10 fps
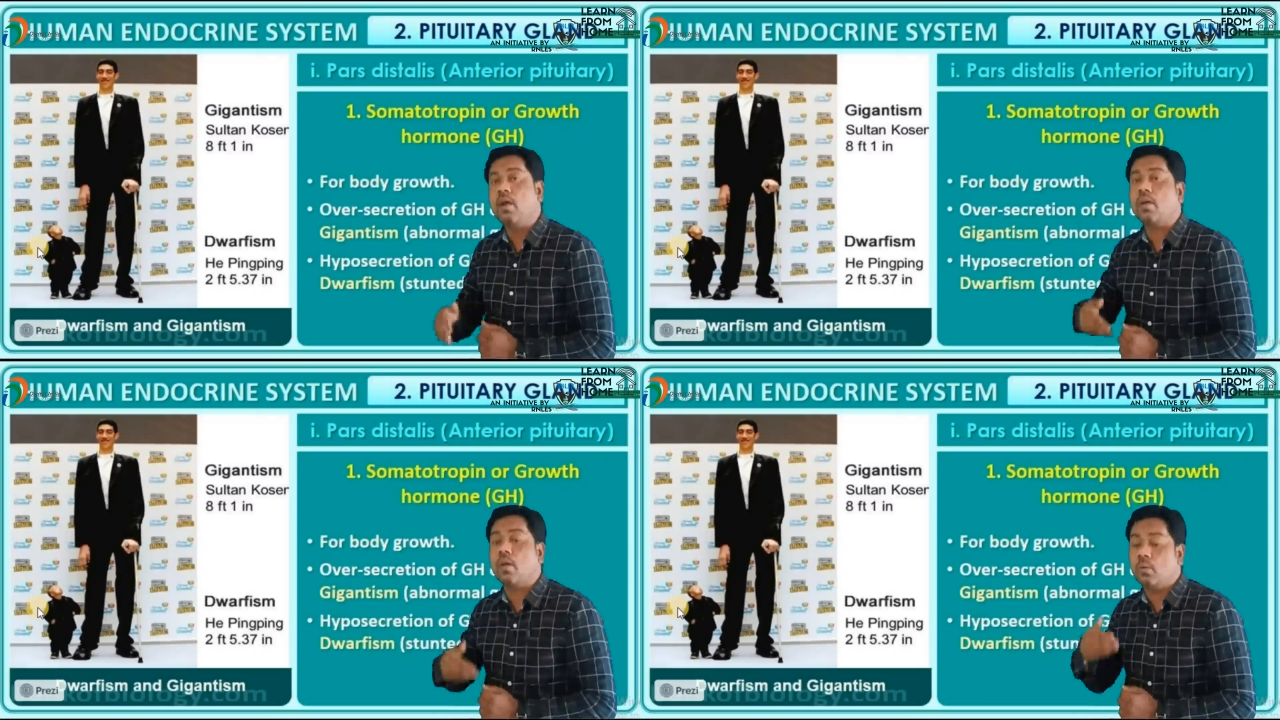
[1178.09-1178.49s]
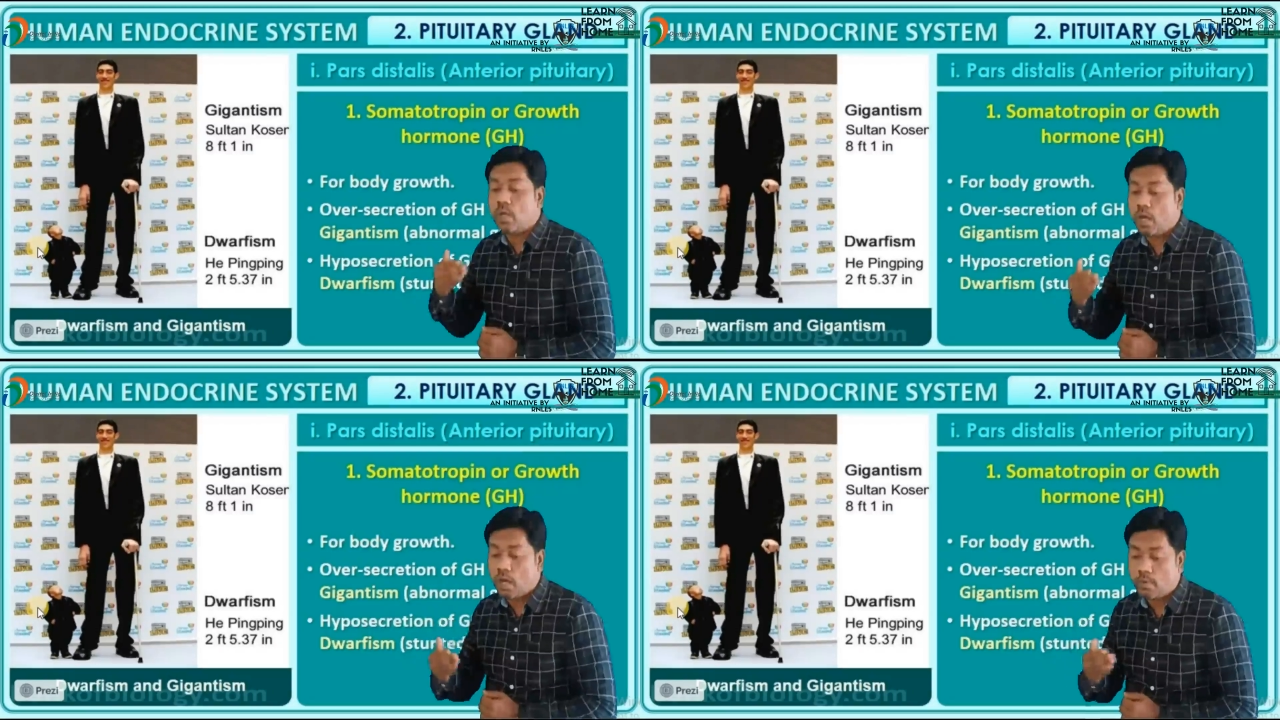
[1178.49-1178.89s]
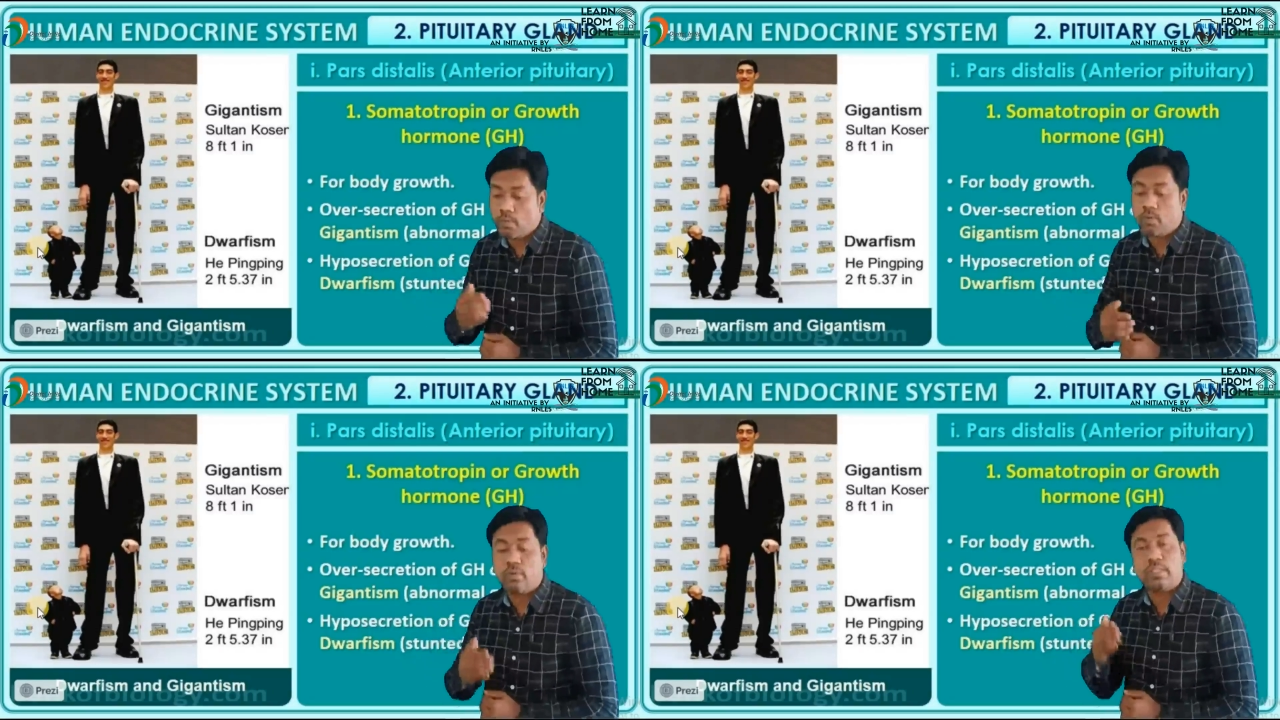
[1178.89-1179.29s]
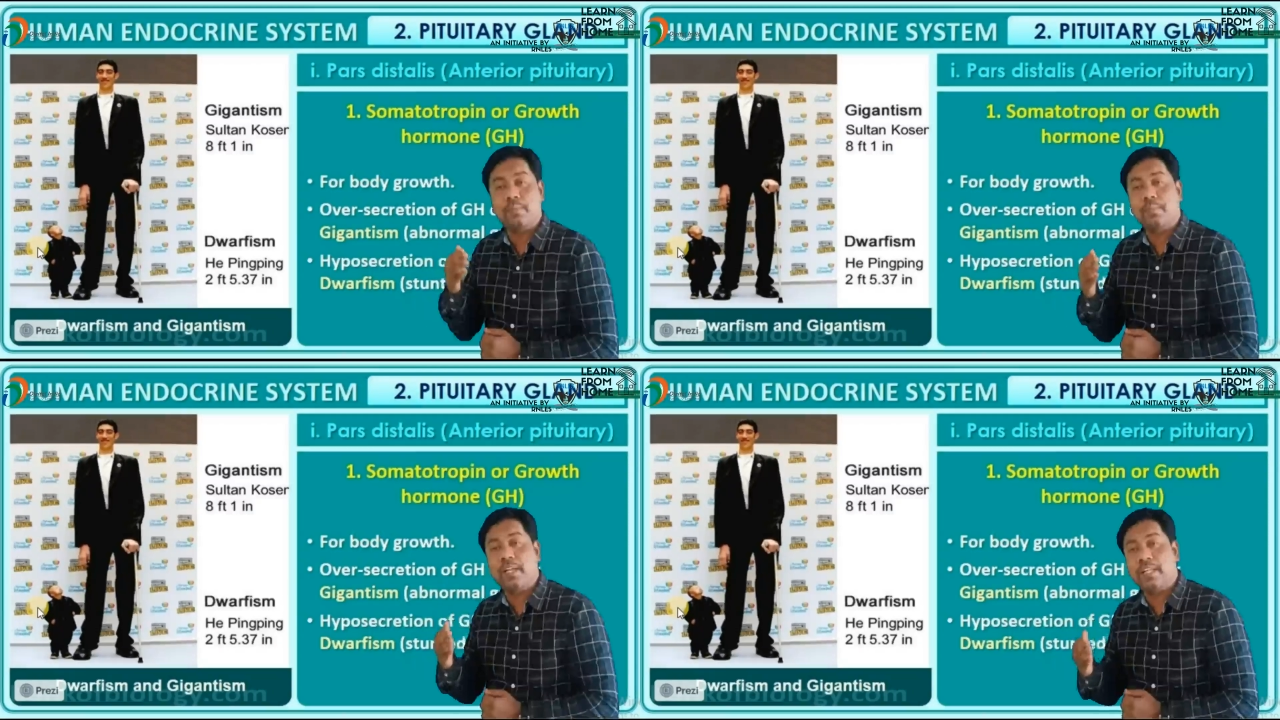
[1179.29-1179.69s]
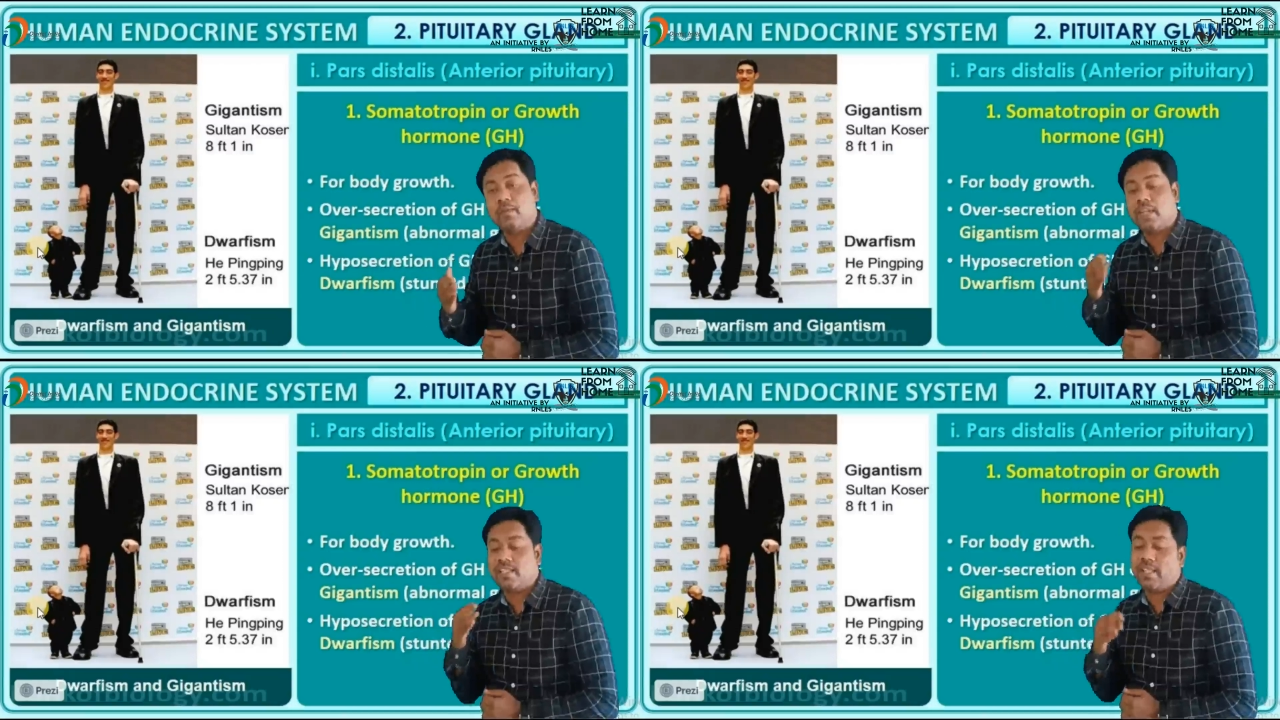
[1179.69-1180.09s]
growth hormone, simply
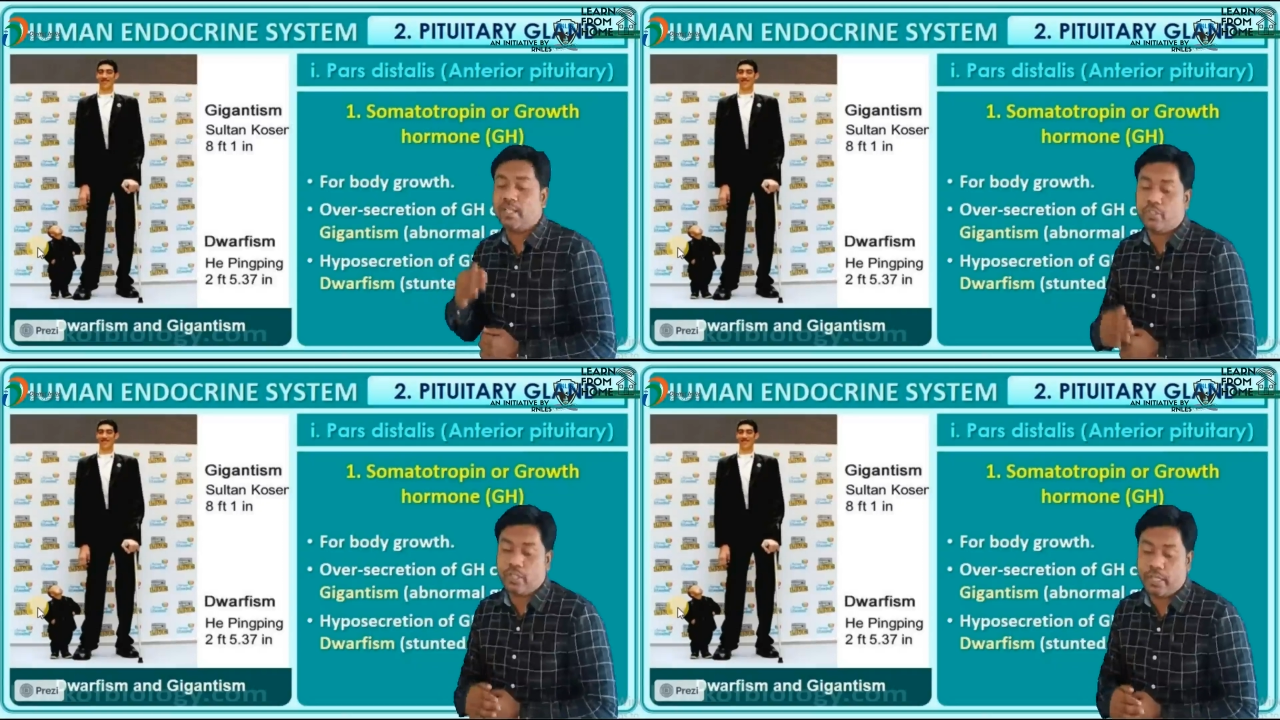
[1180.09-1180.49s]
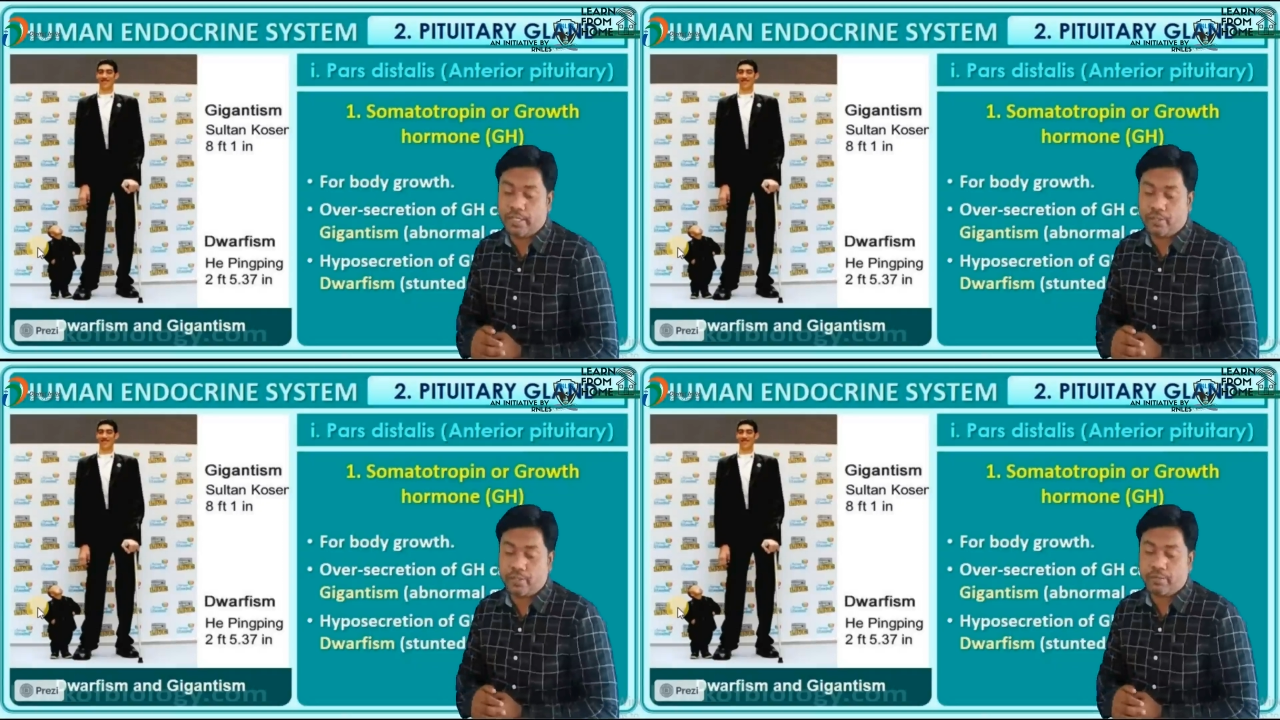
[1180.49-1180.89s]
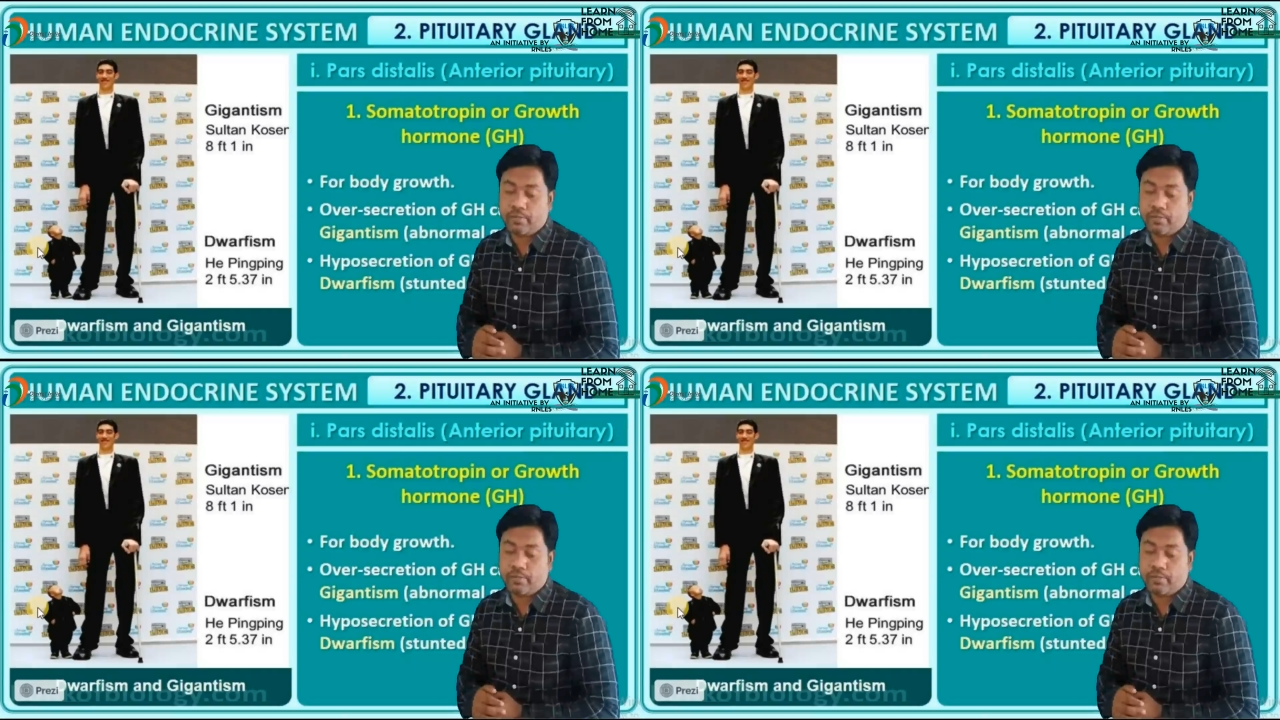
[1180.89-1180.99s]
known as a GH.